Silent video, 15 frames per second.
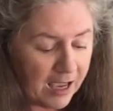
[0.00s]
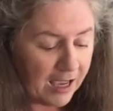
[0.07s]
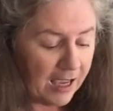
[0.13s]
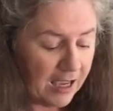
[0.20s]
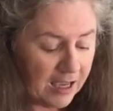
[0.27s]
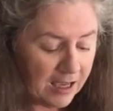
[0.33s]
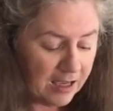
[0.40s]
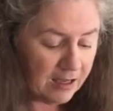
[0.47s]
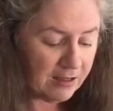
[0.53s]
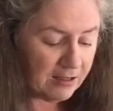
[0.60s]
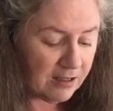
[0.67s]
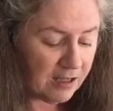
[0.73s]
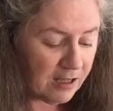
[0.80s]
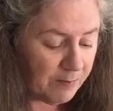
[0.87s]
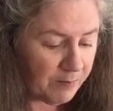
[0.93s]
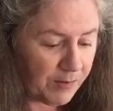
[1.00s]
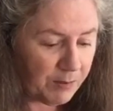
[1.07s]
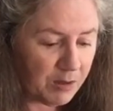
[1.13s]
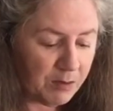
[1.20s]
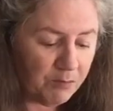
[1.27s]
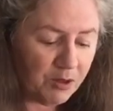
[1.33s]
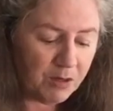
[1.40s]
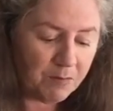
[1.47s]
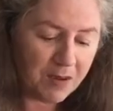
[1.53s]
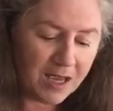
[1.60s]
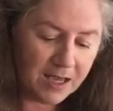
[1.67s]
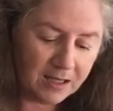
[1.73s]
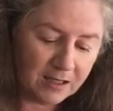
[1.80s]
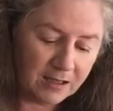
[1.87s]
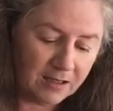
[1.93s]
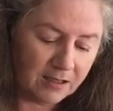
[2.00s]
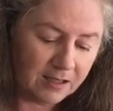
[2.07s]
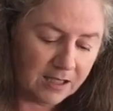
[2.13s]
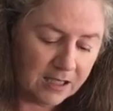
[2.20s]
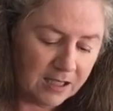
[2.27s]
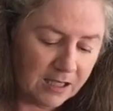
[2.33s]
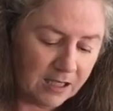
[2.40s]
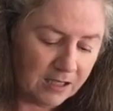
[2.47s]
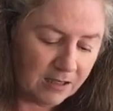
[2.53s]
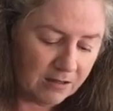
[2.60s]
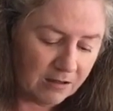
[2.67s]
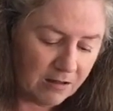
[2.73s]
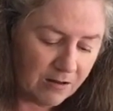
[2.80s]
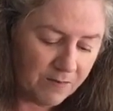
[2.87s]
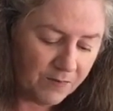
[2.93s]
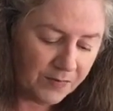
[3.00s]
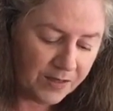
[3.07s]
and I'm going to put it back in here,